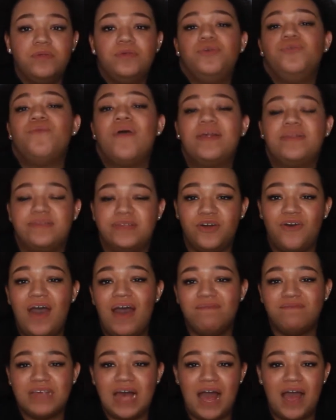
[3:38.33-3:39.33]
You still
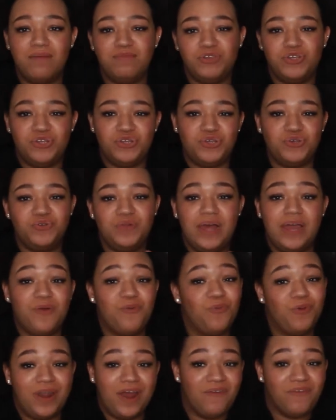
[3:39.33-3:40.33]
have time to do like
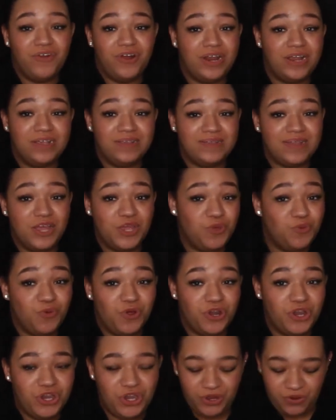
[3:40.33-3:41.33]
whatever it is that you
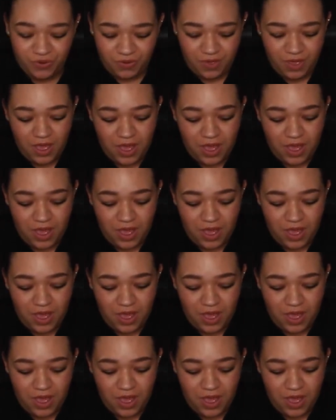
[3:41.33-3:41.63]
want to do.